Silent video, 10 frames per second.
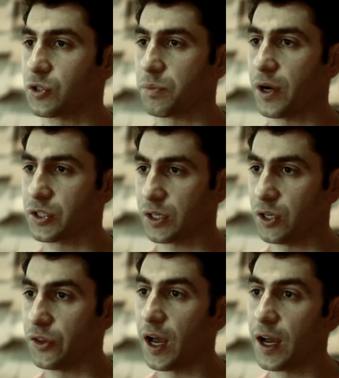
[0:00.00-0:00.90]
a project
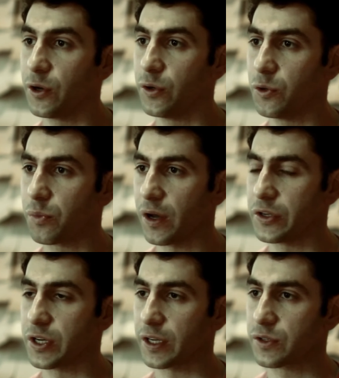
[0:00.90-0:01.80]
called the IOU
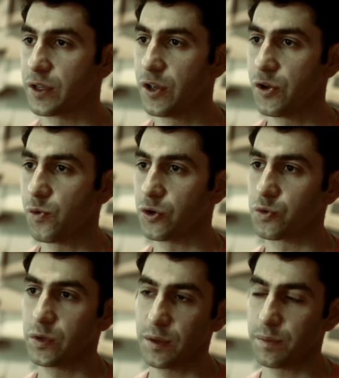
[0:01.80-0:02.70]
project, which
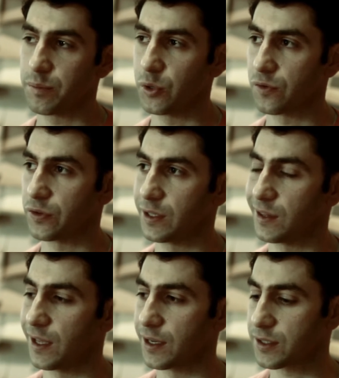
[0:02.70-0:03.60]
really beautifully
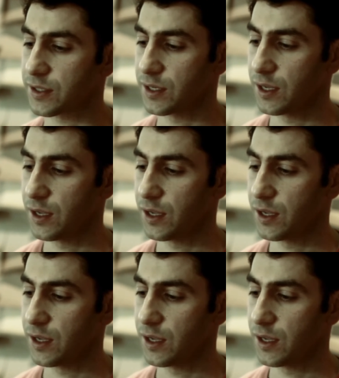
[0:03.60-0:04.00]
links